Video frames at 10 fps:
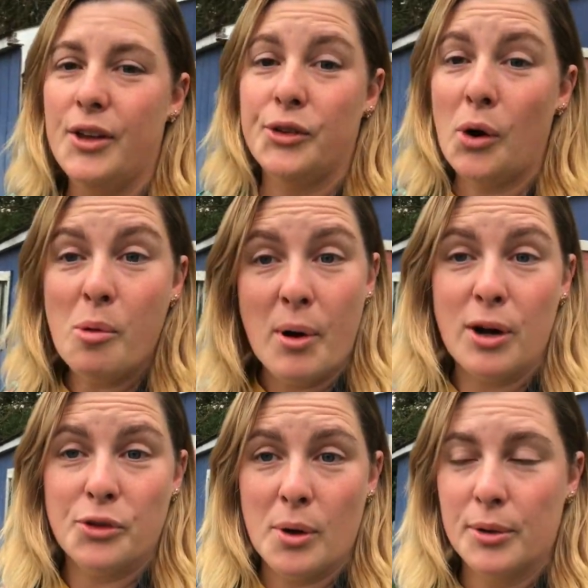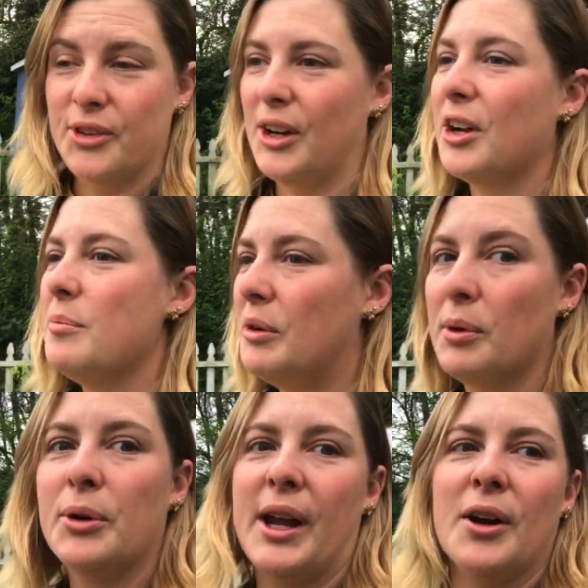So our barn swallows here can be
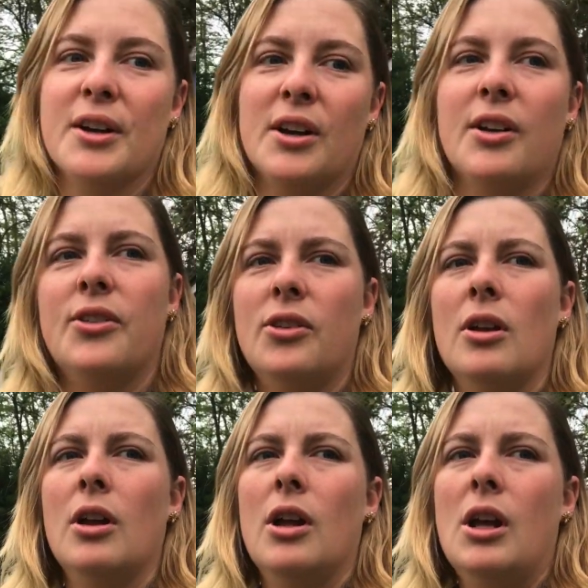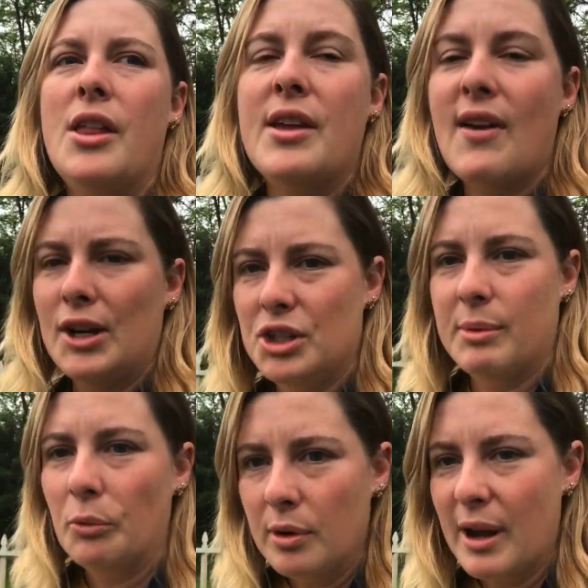real characters. They've actually
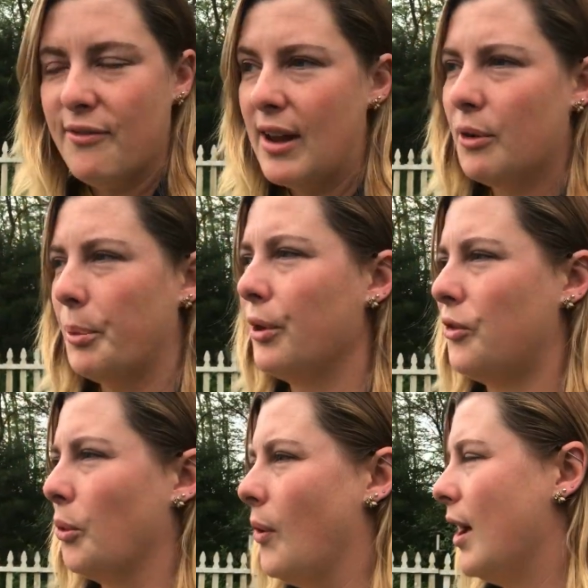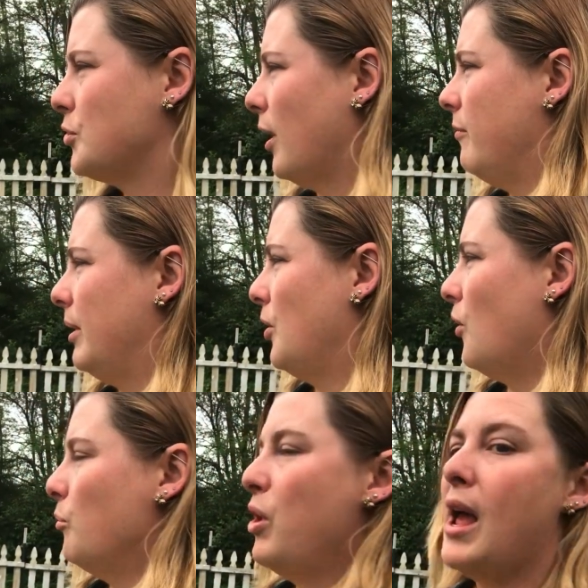been one of my favorite birds to watch while I've been
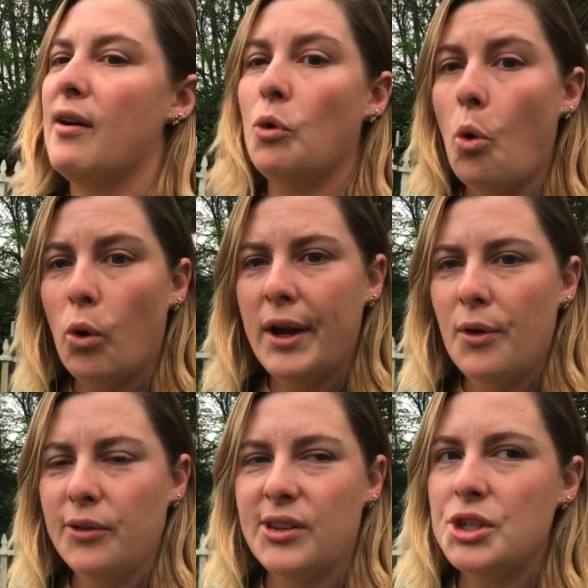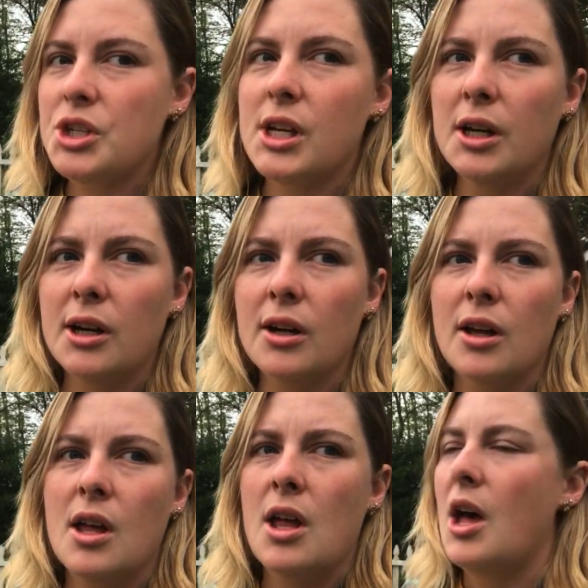home. We have orioles this year.
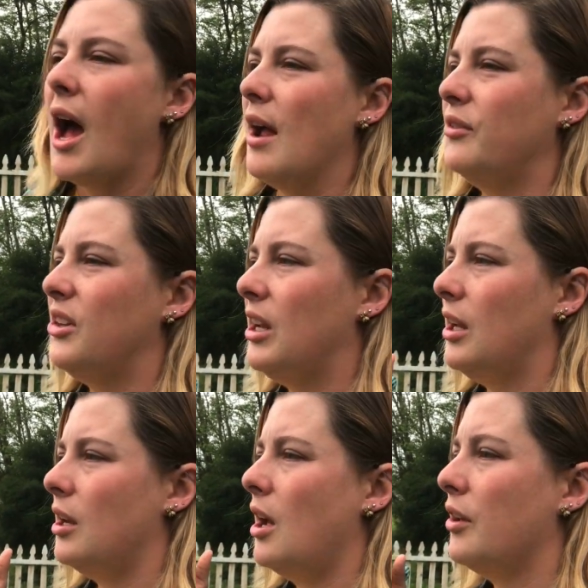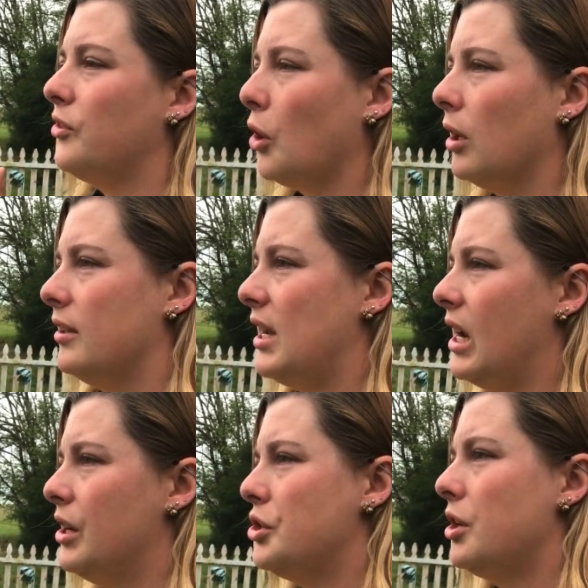I've seen a scarlet
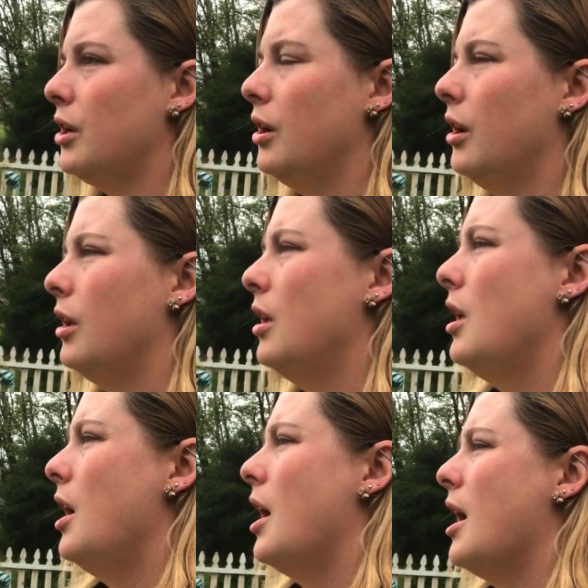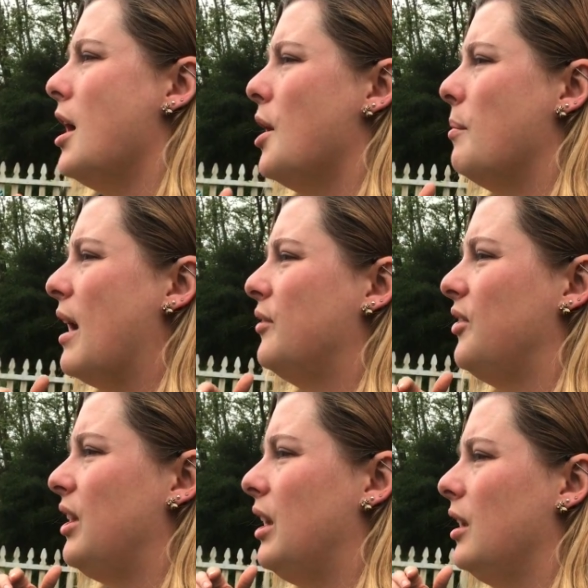tanager. I've
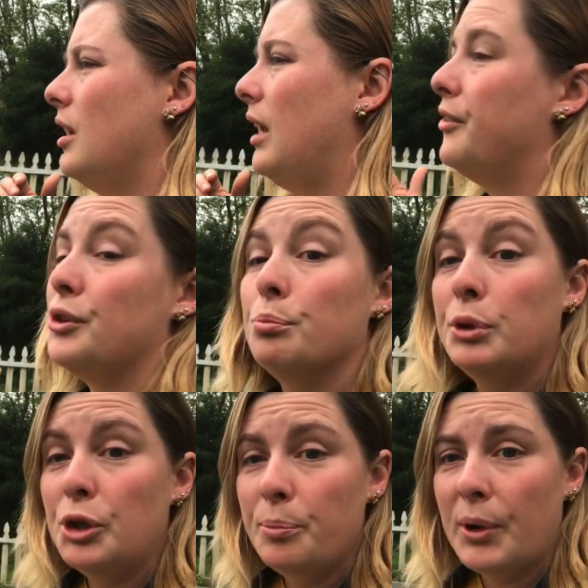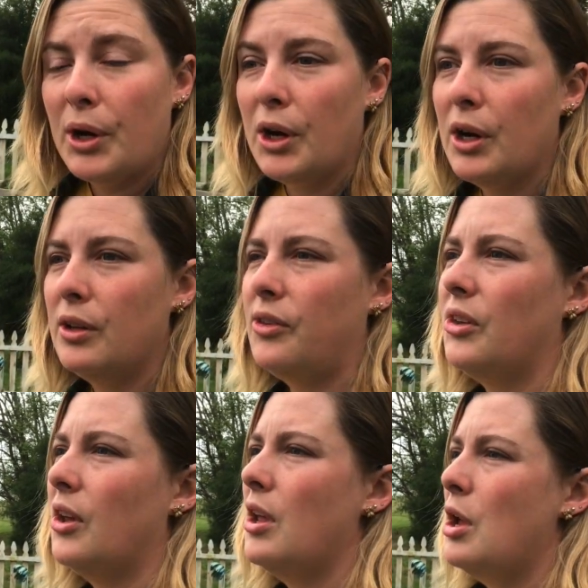seen eastern bluebirds,
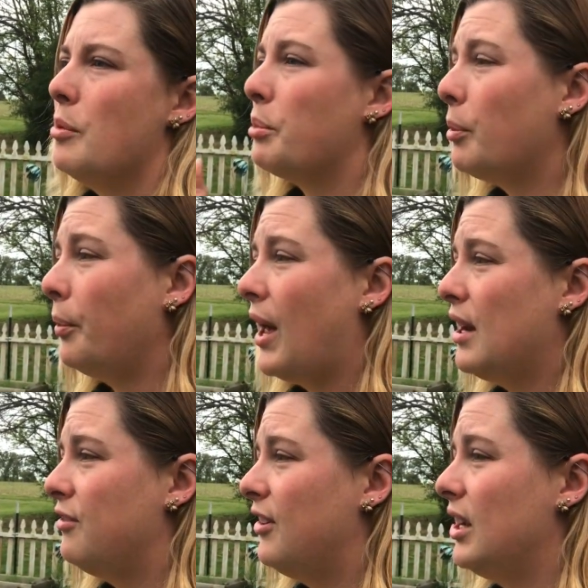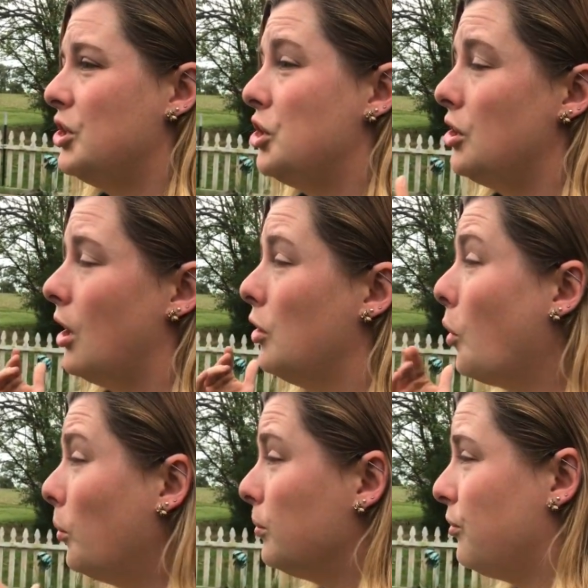purple-headed finch,
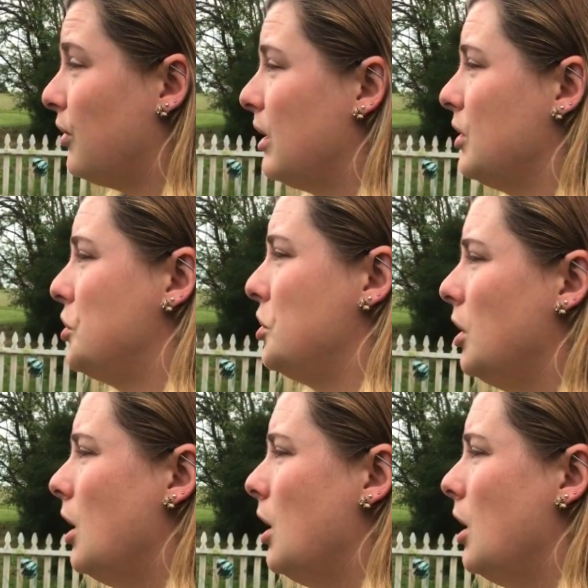golden finch,